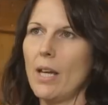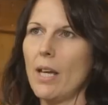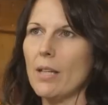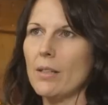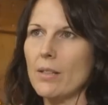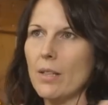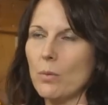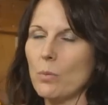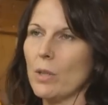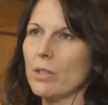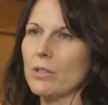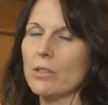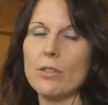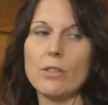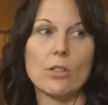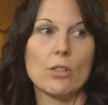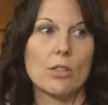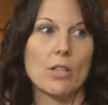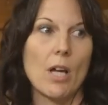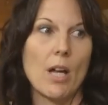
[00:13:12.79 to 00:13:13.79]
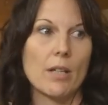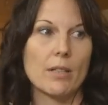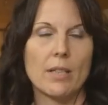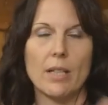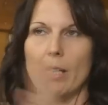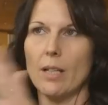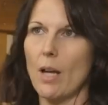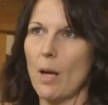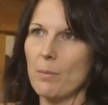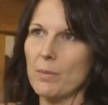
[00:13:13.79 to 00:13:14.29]
And then once they're
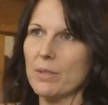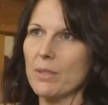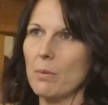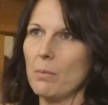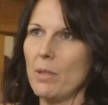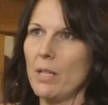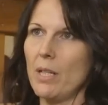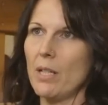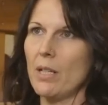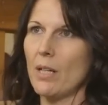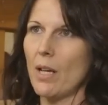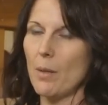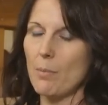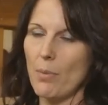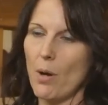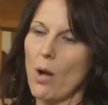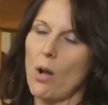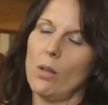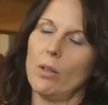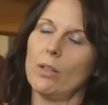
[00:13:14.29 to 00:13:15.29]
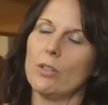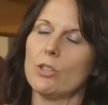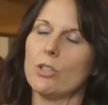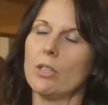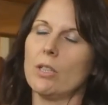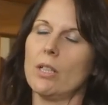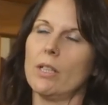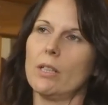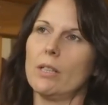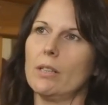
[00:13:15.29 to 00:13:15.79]
done, it comes to me and I polish and I